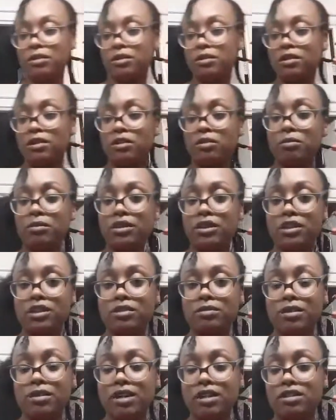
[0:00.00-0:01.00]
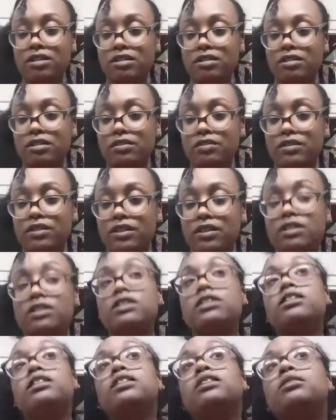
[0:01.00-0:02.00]
with a little beeswax on the
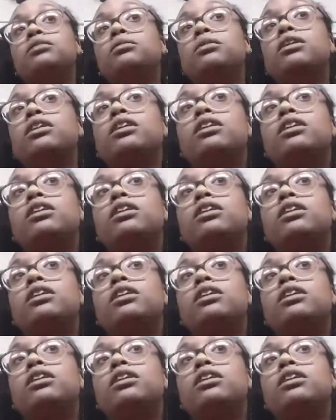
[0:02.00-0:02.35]
fingertip.